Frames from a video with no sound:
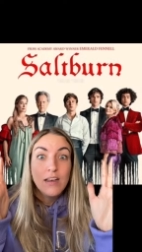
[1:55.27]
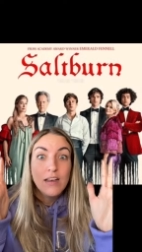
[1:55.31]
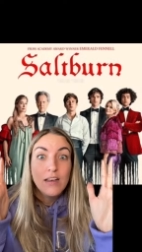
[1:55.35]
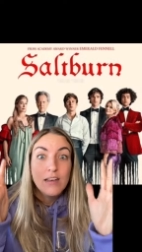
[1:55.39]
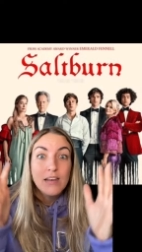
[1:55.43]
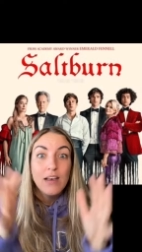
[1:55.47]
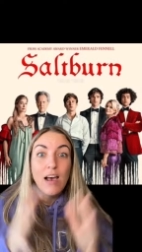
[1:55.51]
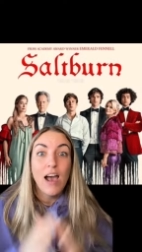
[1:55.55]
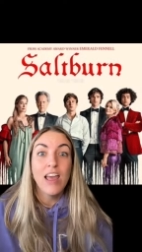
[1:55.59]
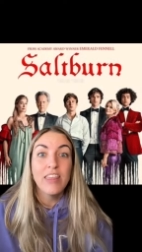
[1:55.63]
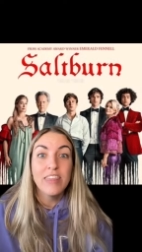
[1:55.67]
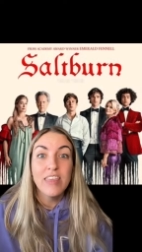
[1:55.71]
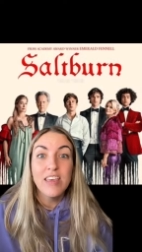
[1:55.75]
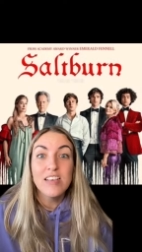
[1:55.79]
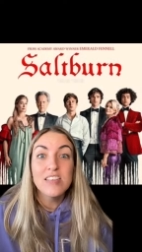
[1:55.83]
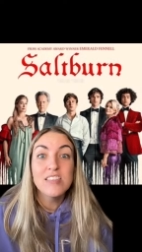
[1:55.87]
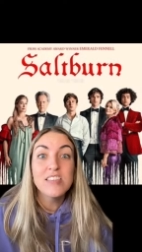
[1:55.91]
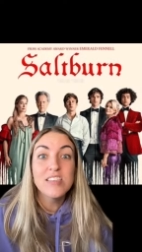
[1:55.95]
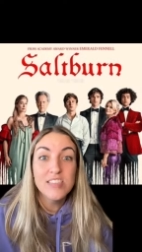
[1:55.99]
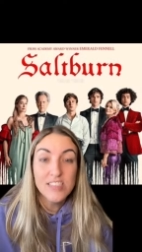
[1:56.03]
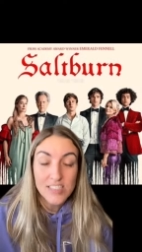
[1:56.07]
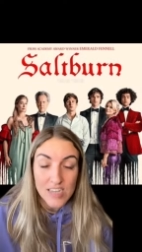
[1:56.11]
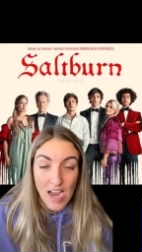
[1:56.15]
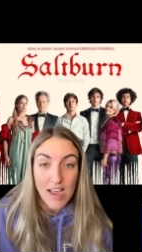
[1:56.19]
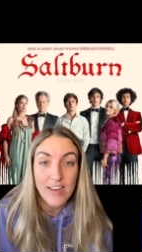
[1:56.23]
I think
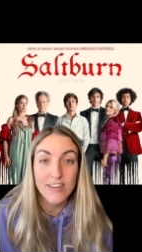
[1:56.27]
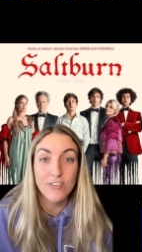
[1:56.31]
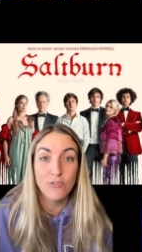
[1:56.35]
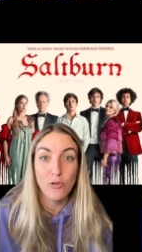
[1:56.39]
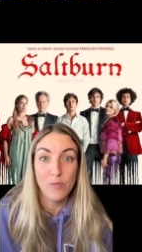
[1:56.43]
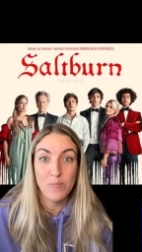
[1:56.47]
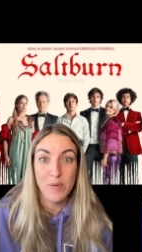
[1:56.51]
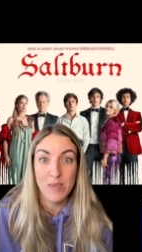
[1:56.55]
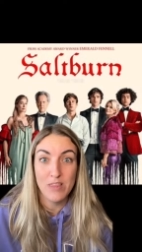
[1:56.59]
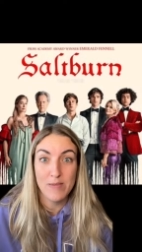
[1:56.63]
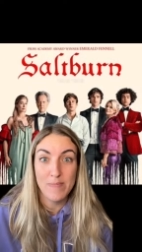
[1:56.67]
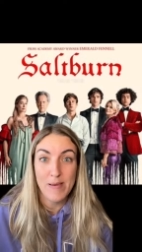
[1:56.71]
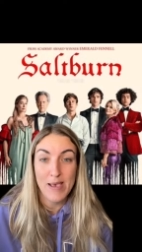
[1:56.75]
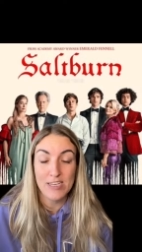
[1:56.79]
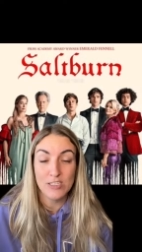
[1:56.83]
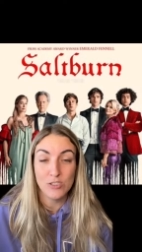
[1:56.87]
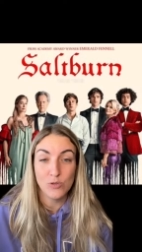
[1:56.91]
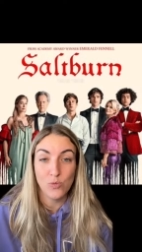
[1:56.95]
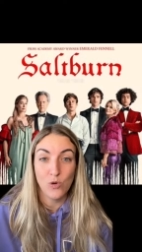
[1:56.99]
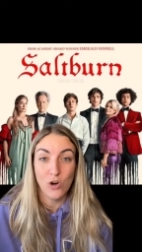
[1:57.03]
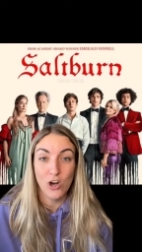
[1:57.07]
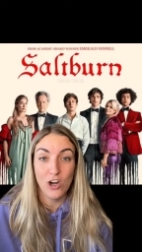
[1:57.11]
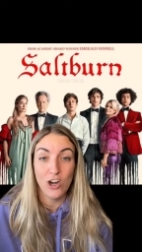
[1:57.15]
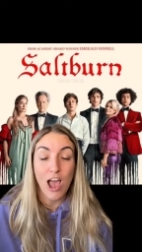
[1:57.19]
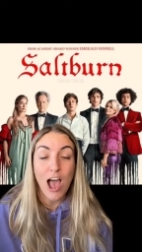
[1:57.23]
stunned would be the best
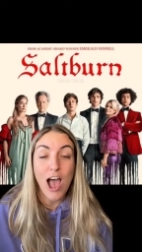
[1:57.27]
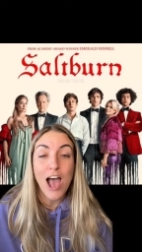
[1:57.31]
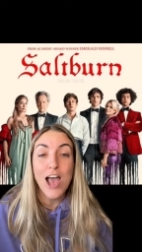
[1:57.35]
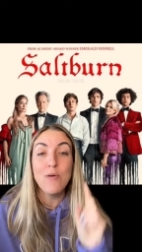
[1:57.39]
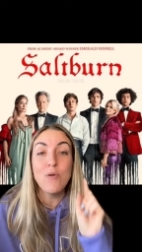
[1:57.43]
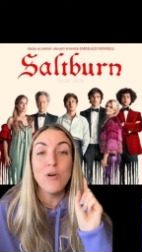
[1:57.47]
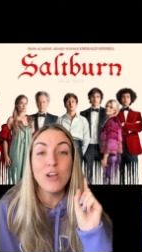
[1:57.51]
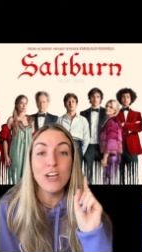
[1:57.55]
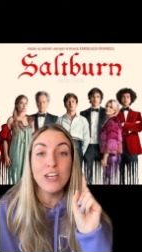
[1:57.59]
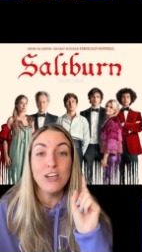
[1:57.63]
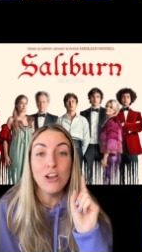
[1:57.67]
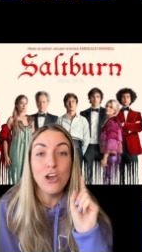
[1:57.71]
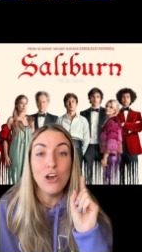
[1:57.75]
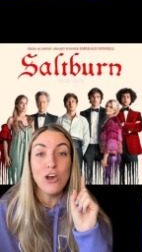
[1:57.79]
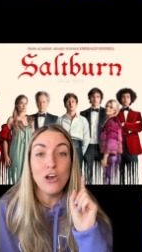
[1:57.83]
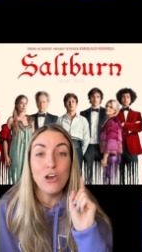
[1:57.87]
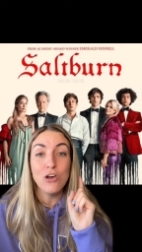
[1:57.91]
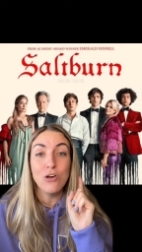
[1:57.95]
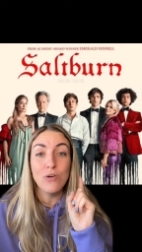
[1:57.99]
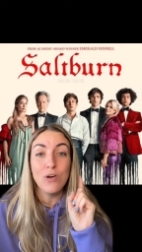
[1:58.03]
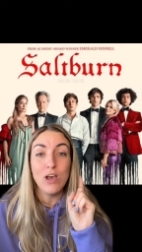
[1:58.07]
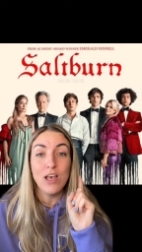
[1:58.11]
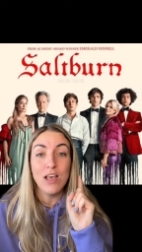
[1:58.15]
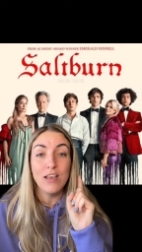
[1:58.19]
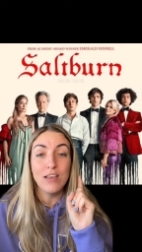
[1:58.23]
word. I want to
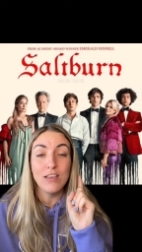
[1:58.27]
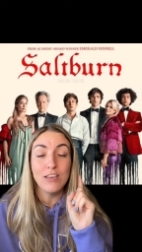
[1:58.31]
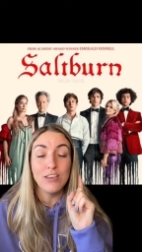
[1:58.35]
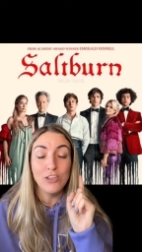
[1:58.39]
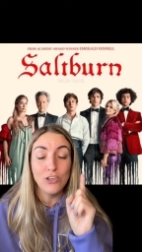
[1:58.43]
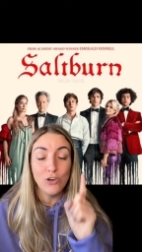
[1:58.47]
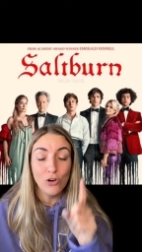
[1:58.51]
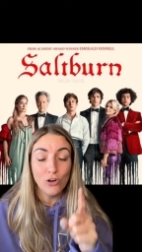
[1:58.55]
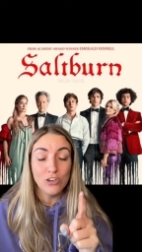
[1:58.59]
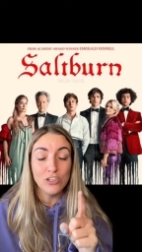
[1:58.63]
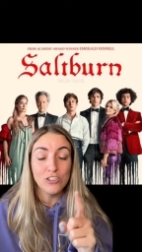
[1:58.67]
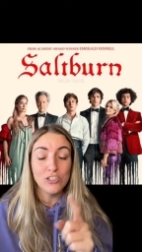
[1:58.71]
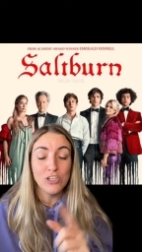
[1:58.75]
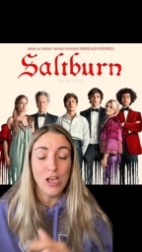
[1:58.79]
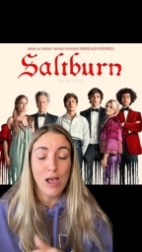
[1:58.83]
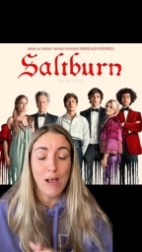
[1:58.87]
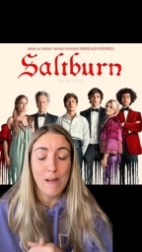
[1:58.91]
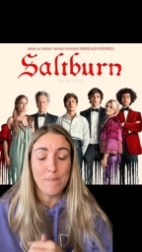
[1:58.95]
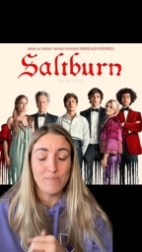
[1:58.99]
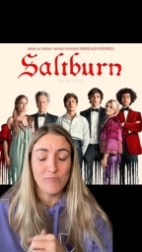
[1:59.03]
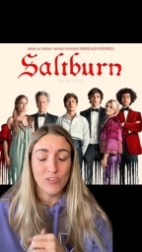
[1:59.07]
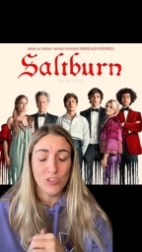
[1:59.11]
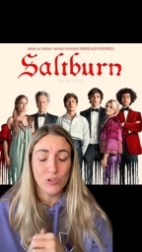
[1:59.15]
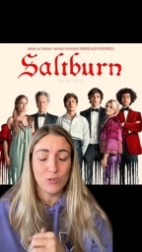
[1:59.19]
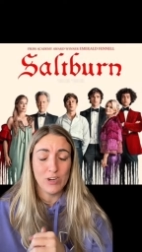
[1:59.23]
know your
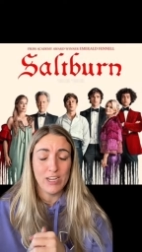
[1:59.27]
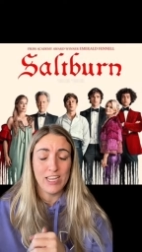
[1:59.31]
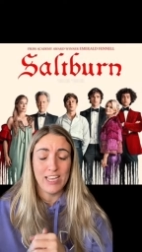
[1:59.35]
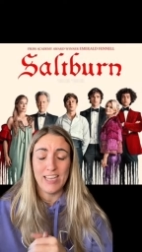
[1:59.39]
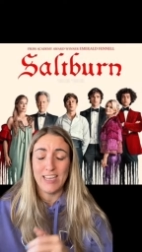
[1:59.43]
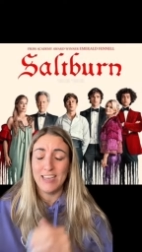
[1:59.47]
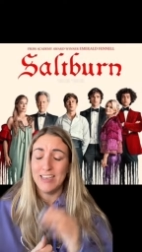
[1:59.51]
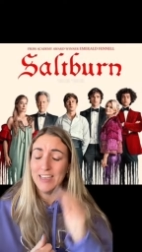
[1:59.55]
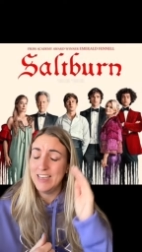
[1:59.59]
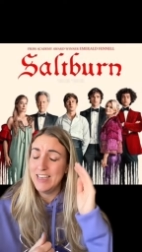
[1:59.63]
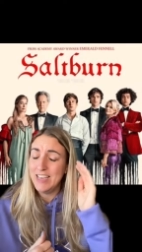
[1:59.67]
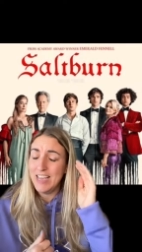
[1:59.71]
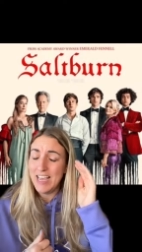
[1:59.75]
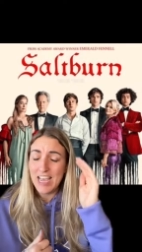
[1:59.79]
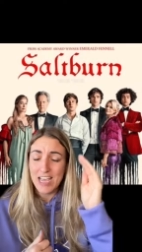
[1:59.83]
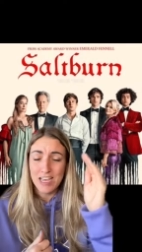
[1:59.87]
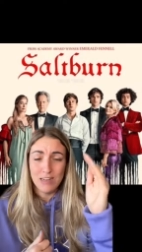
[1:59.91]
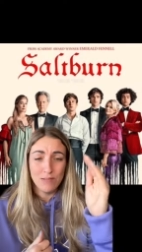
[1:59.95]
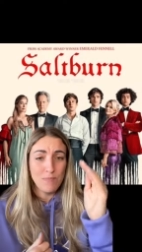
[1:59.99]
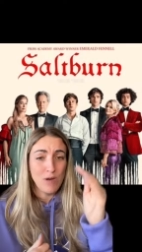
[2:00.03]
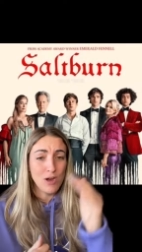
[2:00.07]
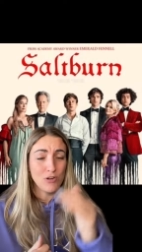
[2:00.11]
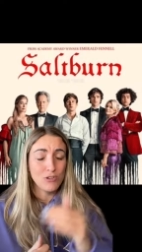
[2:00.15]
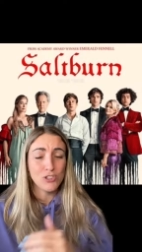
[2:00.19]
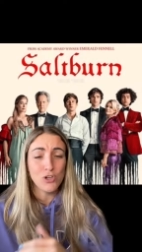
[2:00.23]
top three in
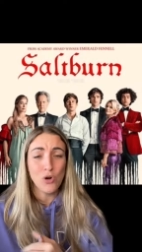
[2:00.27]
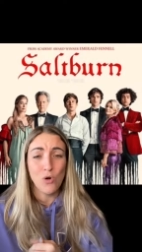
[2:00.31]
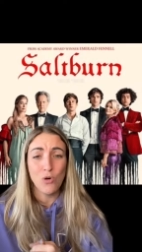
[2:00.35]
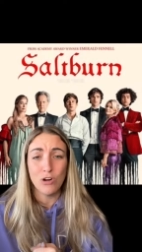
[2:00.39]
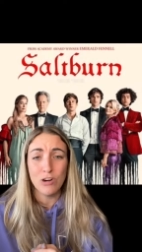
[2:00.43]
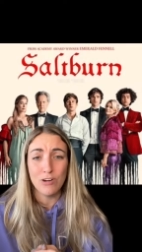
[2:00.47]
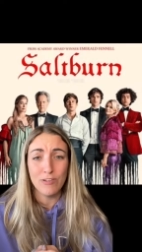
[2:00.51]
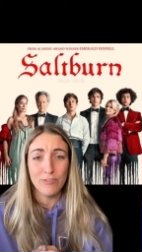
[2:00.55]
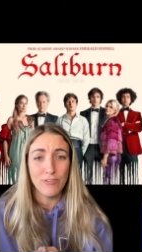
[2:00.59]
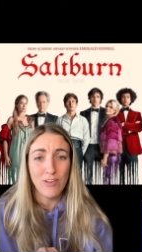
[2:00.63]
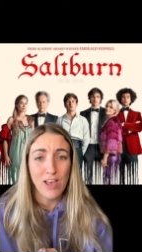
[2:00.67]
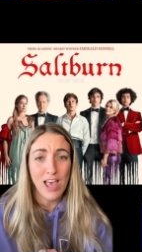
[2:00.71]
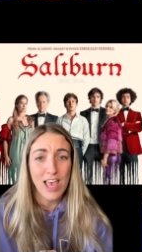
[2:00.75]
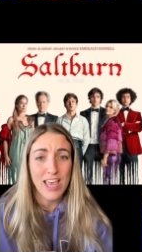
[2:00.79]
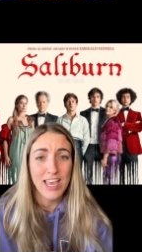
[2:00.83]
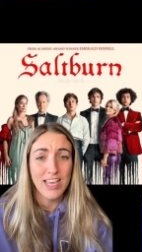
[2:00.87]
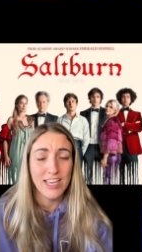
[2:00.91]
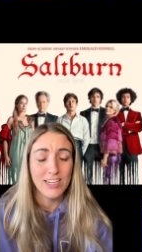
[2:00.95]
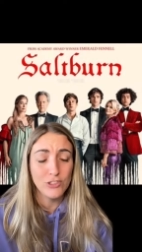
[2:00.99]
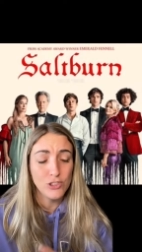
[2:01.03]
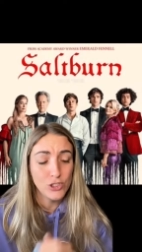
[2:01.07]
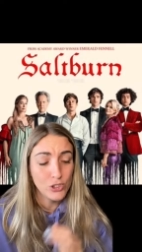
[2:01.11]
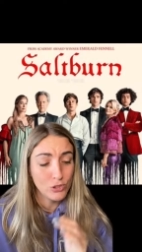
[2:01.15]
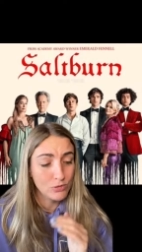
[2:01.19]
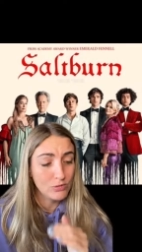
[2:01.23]
most horrifying
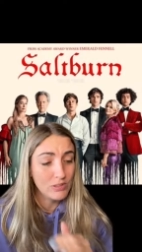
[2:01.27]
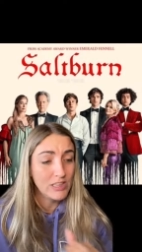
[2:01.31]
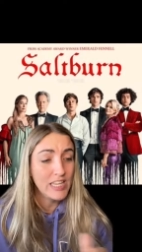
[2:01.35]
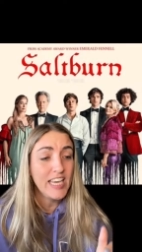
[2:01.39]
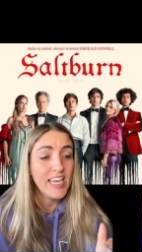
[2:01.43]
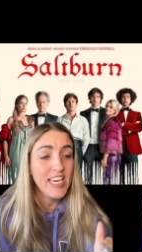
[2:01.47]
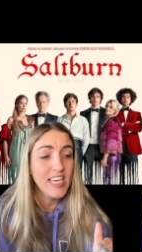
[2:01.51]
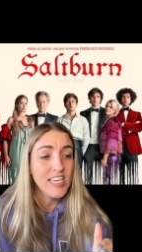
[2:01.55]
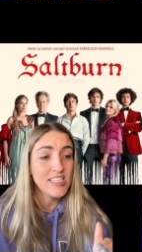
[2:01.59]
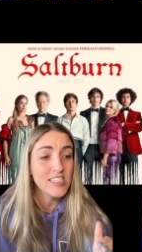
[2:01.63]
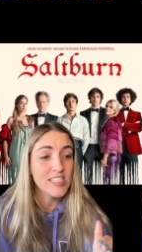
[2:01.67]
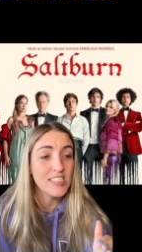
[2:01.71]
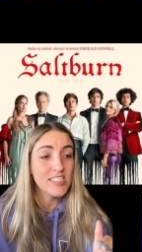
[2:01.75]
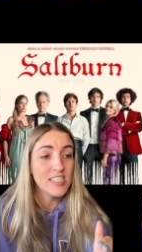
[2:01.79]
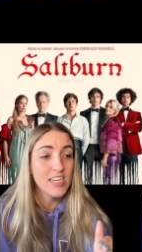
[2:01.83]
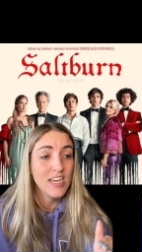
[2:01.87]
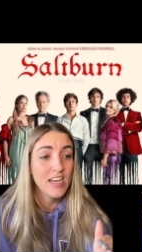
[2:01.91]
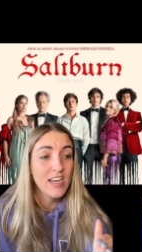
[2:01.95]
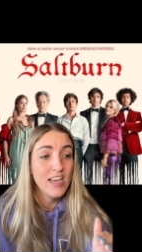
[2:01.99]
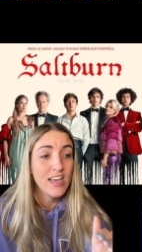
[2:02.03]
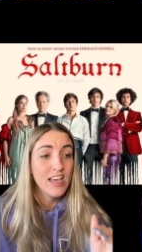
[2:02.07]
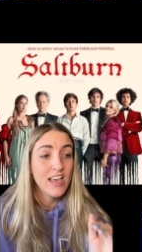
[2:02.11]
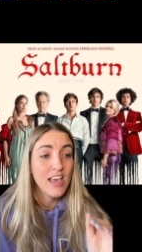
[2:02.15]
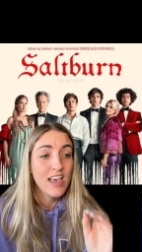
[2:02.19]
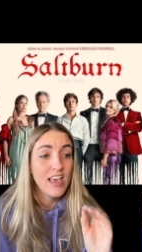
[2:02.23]
to least.
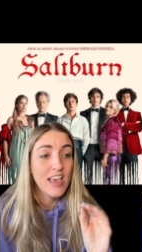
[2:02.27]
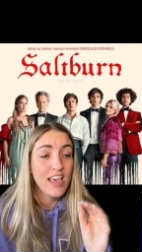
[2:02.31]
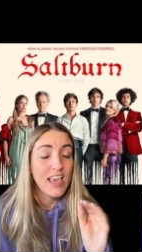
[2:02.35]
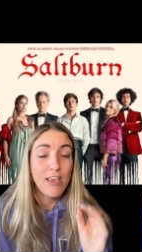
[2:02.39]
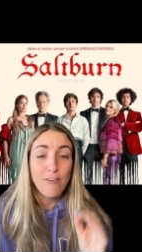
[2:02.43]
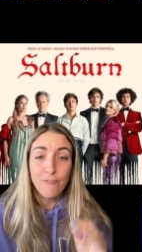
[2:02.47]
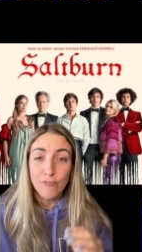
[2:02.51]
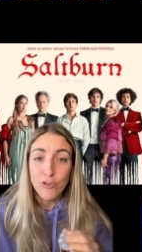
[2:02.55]
If you